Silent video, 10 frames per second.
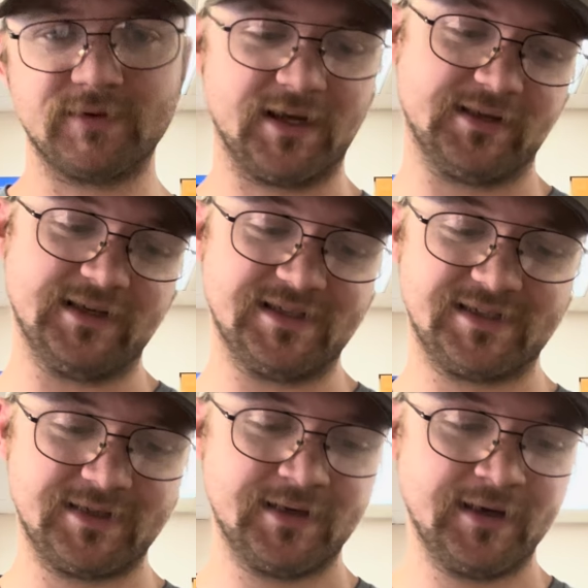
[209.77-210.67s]
but not
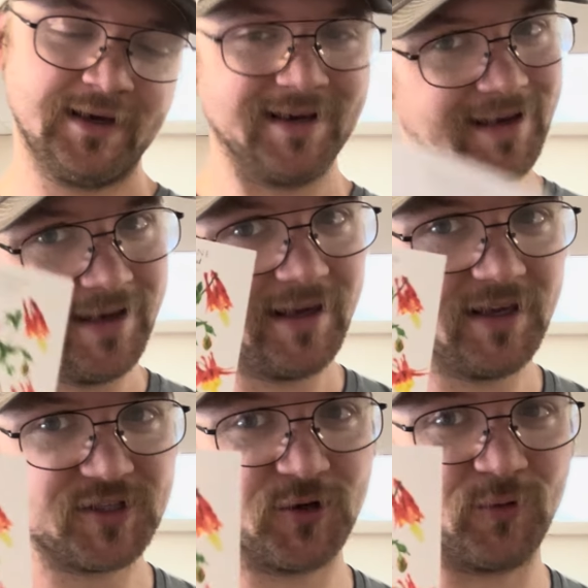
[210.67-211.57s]
least,
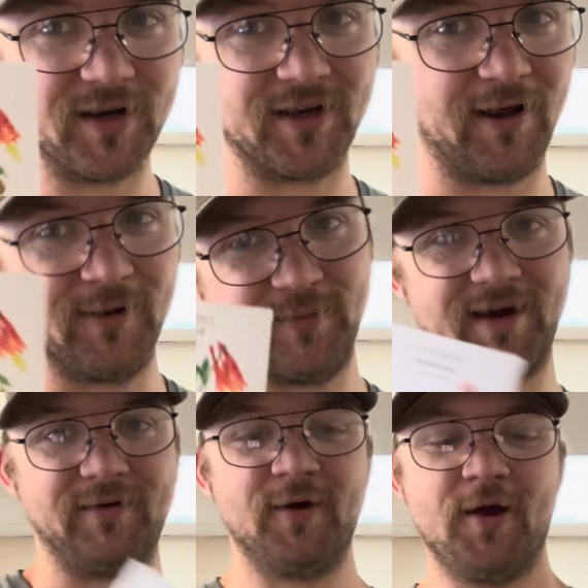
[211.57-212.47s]
Eastern Red
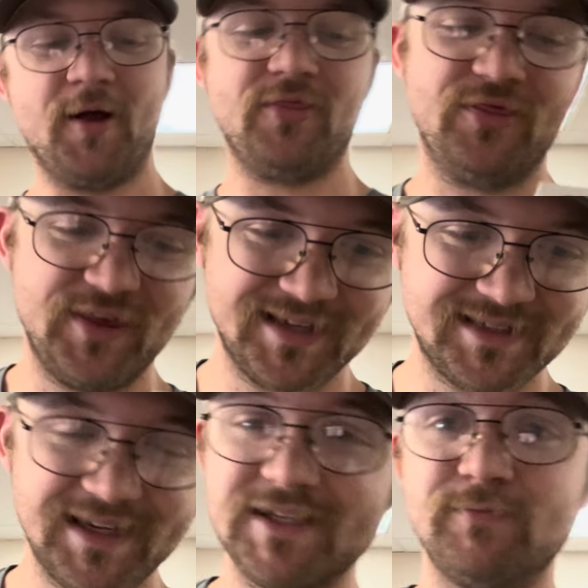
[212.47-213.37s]
Columbine.
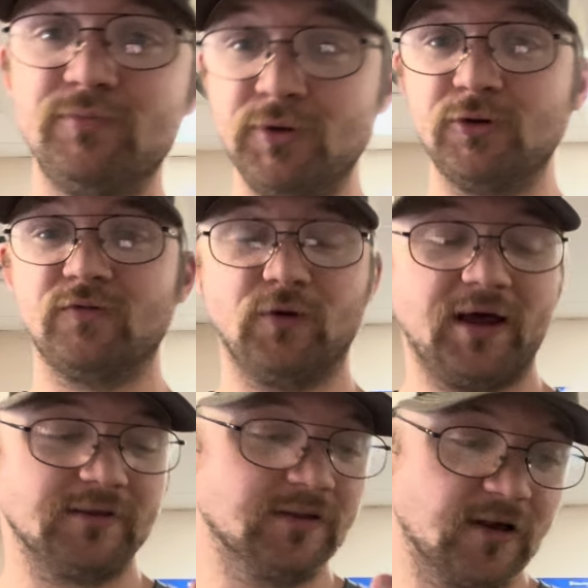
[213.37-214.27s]
This is beautiful.
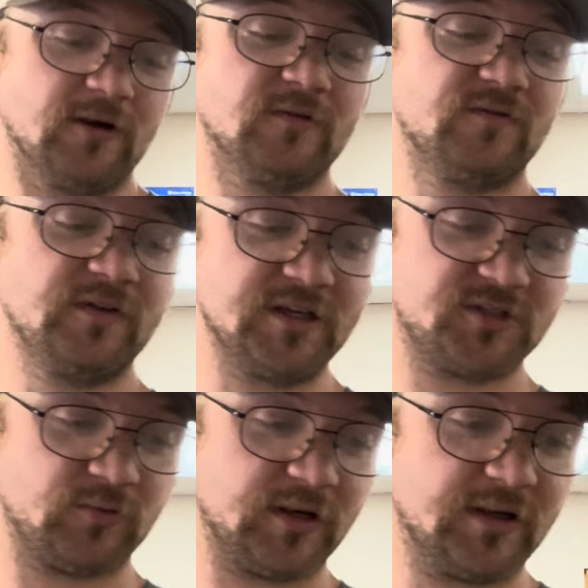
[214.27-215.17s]
I love
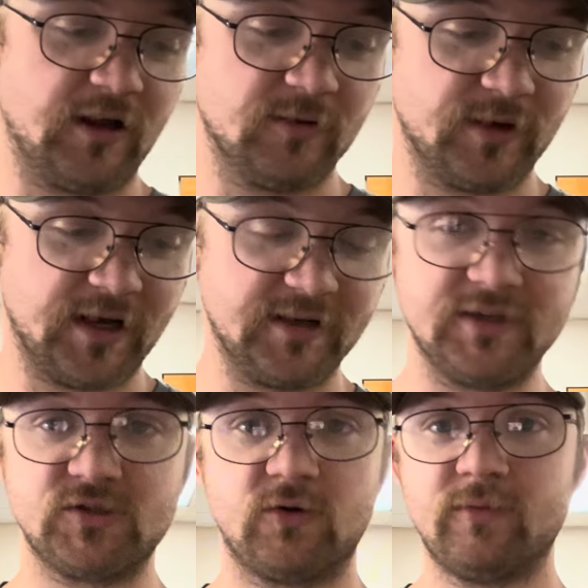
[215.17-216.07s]
Eastern Red Columbine. It
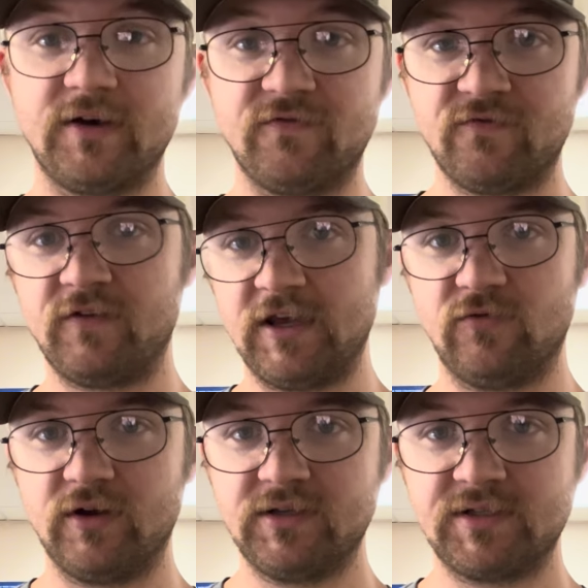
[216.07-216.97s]
is one of my
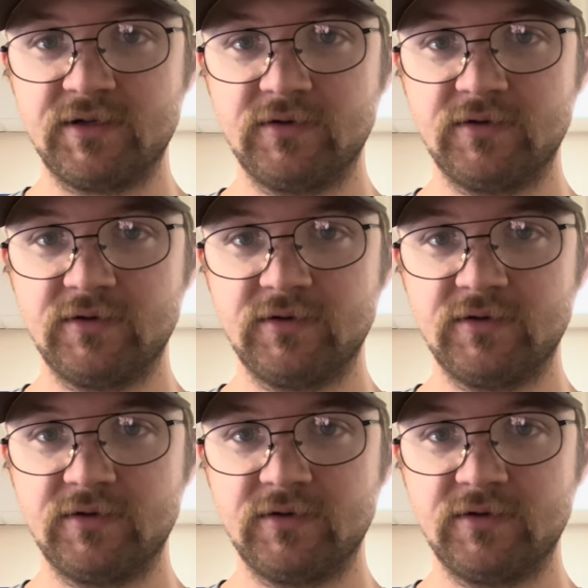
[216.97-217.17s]
favorite